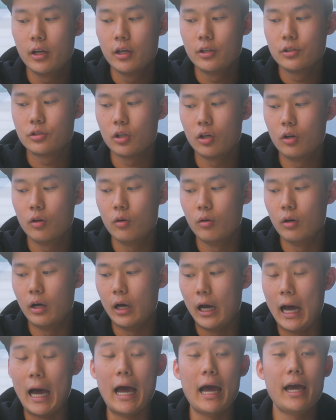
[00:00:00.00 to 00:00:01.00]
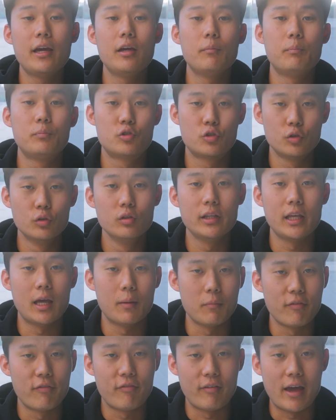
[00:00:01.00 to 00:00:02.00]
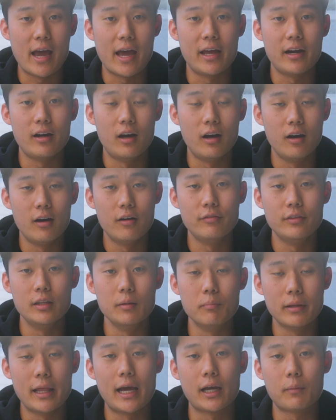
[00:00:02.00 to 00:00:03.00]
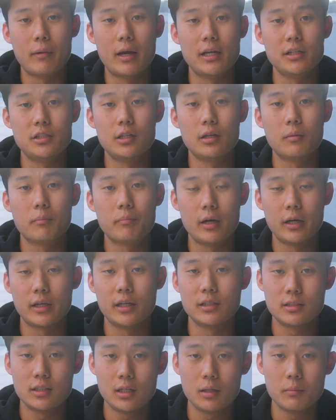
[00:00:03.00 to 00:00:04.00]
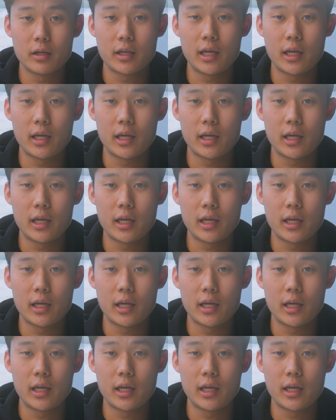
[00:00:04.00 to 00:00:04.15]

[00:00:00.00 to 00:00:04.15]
So I truly am a fan of the Blackmagic Pocket Cinema